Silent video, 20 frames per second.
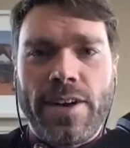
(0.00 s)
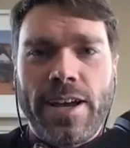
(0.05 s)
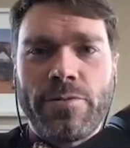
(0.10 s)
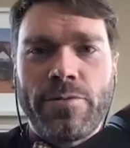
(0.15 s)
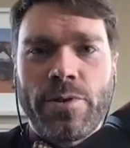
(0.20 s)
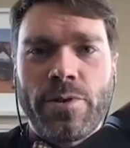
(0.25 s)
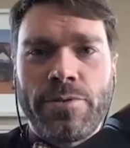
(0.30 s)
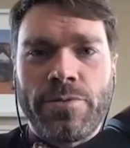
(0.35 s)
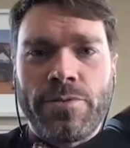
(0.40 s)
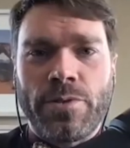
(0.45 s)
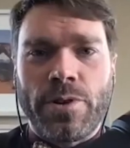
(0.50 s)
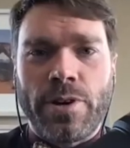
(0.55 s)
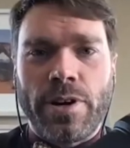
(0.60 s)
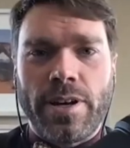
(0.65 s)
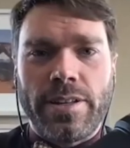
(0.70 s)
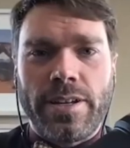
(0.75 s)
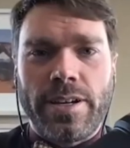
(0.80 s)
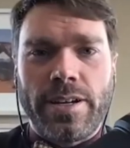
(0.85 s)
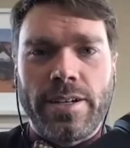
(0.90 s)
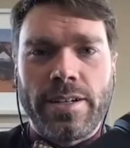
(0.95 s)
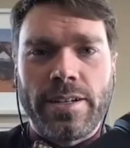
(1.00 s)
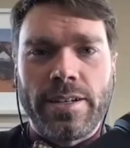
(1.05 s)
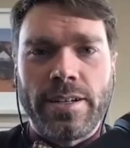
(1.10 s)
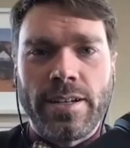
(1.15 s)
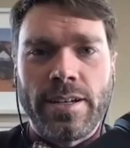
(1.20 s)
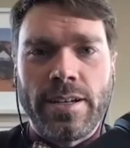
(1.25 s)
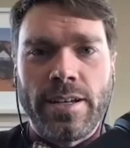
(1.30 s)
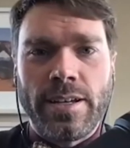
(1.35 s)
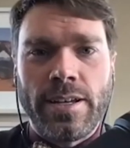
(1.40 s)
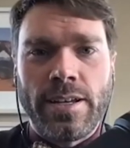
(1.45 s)
8514 on
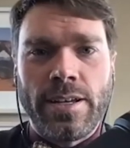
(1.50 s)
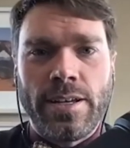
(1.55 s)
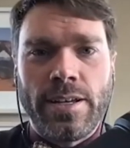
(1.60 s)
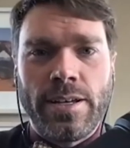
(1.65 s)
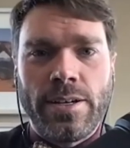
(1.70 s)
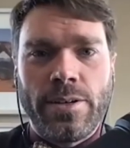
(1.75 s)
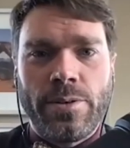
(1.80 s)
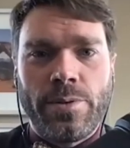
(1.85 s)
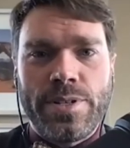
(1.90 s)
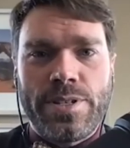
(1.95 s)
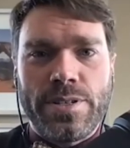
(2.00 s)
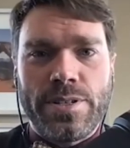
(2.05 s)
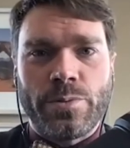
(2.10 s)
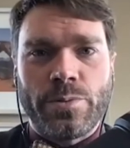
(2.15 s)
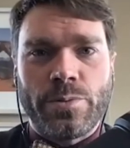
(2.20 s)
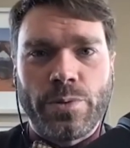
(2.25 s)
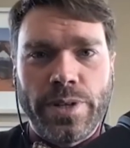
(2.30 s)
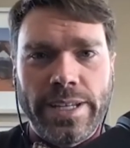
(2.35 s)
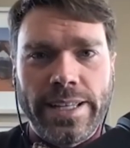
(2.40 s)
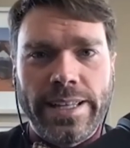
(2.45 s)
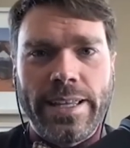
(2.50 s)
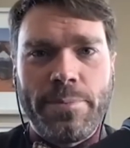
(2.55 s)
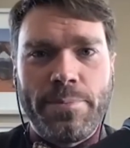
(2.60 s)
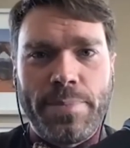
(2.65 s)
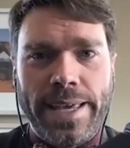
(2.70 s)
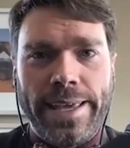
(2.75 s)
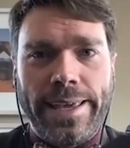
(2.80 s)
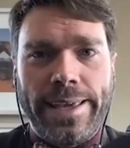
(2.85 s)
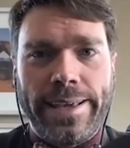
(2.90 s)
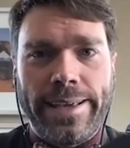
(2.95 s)
there, mm-hmm. which is mm-hmm. really
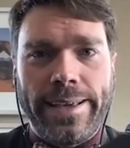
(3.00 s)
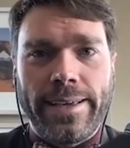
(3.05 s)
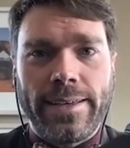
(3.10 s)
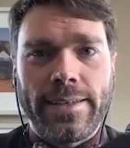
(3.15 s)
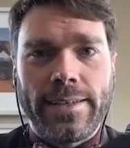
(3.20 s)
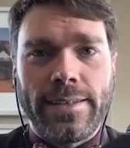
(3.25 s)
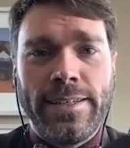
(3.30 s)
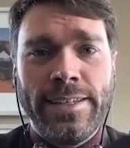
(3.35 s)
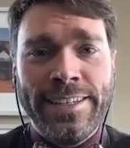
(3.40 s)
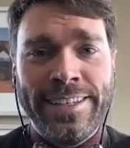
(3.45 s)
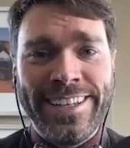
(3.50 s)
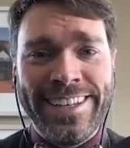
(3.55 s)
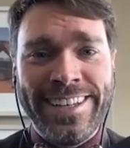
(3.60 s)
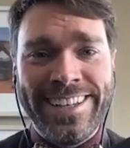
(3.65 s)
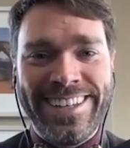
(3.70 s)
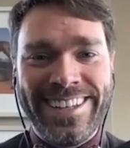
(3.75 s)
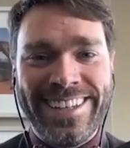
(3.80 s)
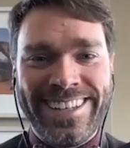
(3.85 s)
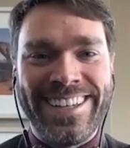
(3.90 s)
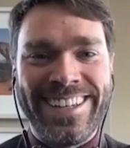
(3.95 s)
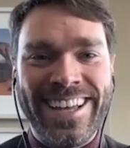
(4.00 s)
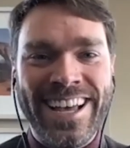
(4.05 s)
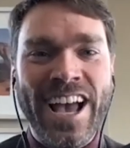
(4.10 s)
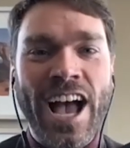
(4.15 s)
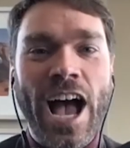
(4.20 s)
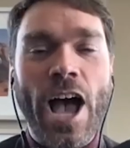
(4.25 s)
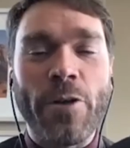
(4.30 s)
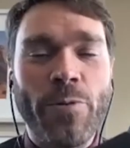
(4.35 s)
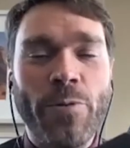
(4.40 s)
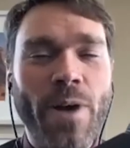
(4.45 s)
big.
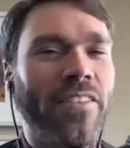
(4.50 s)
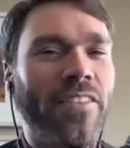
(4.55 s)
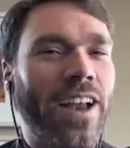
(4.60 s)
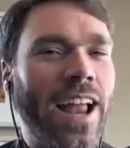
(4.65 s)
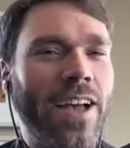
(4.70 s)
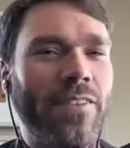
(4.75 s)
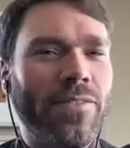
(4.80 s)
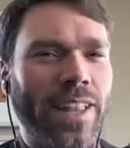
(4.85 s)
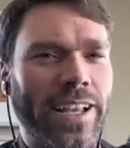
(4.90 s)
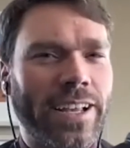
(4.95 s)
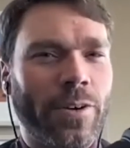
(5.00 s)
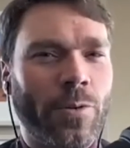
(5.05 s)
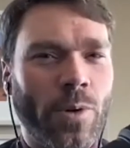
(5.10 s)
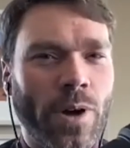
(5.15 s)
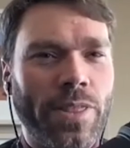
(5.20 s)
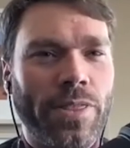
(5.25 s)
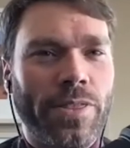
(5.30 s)
That's I'd heavy. rather have like a